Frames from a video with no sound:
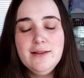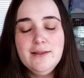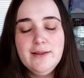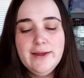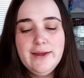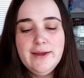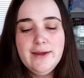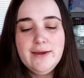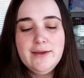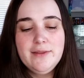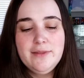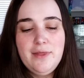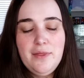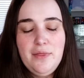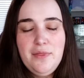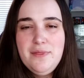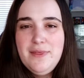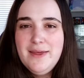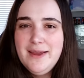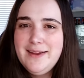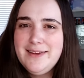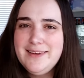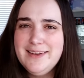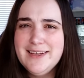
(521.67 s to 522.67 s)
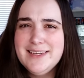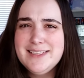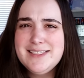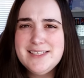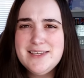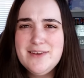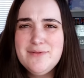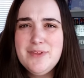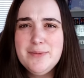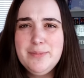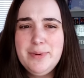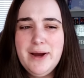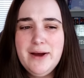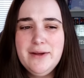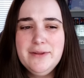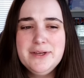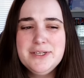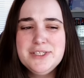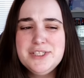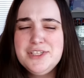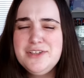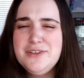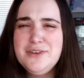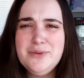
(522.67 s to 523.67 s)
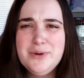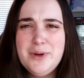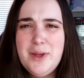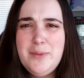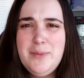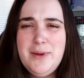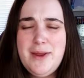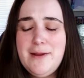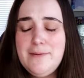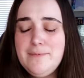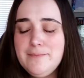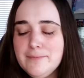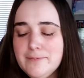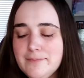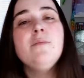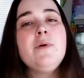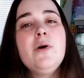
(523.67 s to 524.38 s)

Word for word: like the thickness of the polish, you know what I mean?